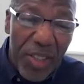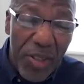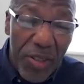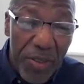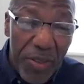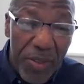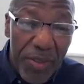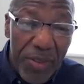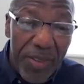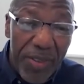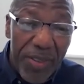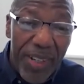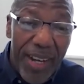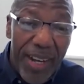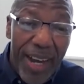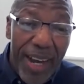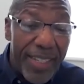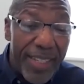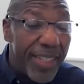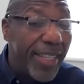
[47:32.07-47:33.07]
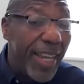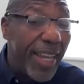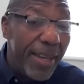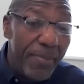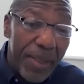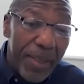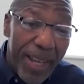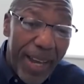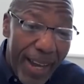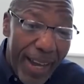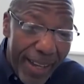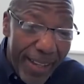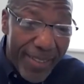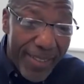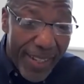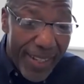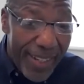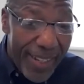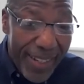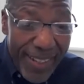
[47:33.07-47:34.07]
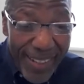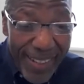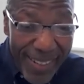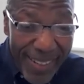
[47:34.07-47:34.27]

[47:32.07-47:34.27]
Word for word: to uh, stable housing.